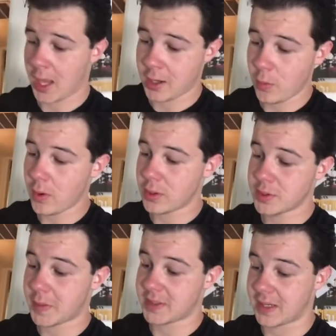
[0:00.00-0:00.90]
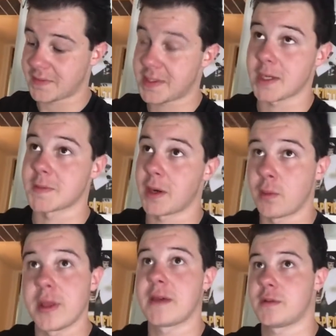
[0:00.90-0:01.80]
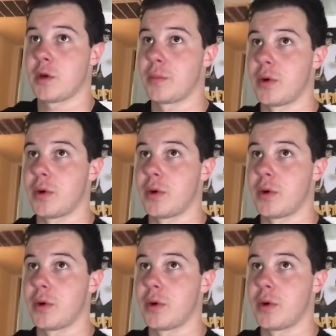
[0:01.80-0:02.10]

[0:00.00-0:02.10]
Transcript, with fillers: Hey, I know we were just about to have sex, but I really have to go